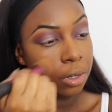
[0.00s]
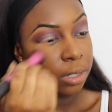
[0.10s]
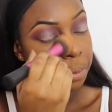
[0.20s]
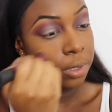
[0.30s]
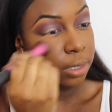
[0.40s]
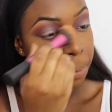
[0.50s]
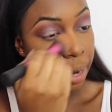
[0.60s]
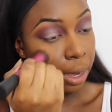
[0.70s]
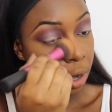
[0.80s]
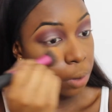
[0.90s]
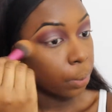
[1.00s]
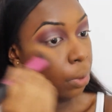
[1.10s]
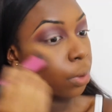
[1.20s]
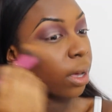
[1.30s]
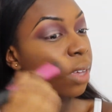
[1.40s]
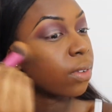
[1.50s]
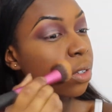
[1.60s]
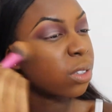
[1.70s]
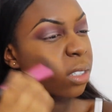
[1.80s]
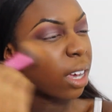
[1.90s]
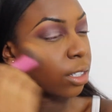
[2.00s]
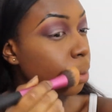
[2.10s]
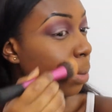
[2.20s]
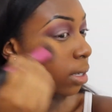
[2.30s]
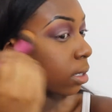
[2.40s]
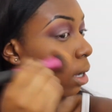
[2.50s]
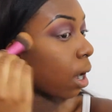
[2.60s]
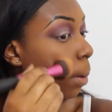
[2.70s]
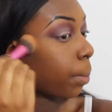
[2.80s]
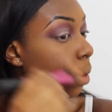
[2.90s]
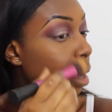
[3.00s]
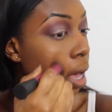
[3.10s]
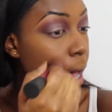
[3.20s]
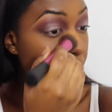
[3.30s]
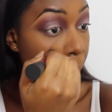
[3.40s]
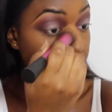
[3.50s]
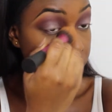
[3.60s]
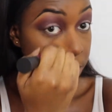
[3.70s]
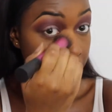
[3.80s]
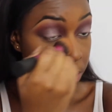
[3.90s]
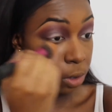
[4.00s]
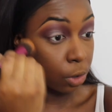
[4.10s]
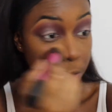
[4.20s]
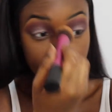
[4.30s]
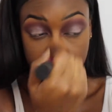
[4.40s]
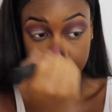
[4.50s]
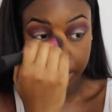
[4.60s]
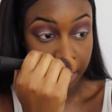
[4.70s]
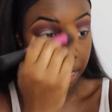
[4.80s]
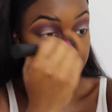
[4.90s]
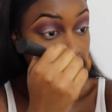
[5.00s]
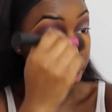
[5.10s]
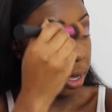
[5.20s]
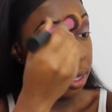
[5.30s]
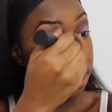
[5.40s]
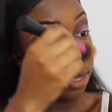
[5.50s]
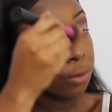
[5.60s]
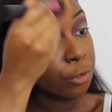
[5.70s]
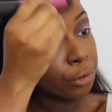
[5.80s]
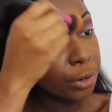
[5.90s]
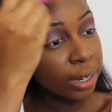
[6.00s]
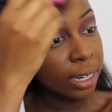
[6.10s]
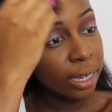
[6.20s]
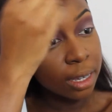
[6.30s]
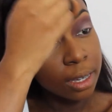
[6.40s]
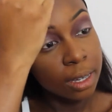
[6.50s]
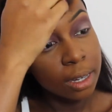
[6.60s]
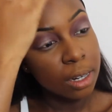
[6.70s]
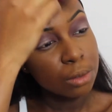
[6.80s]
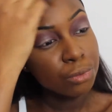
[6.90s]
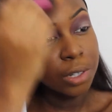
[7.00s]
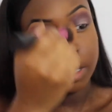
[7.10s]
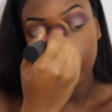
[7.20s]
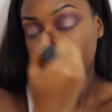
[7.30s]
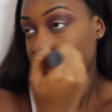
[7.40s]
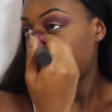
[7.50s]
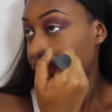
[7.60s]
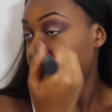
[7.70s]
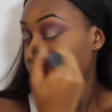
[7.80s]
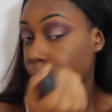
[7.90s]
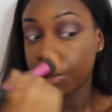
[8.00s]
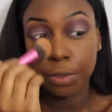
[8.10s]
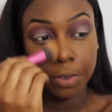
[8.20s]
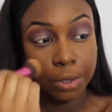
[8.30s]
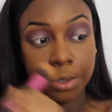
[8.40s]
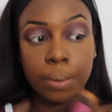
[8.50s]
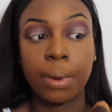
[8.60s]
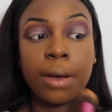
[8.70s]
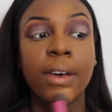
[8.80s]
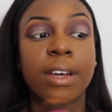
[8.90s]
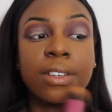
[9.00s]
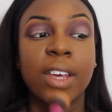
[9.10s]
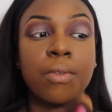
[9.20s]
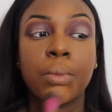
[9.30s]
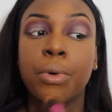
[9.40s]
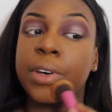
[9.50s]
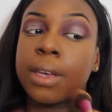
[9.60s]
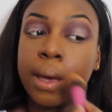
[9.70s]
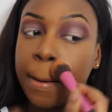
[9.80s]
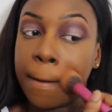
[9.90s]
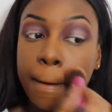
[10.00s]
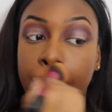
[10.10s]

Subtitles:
Because I'm used to Black Opal, even use Sasha Buttercup. I haven't tried Laura Mercier, even though I hear really, really extreme good reviews about it. I just haven't bought it yet.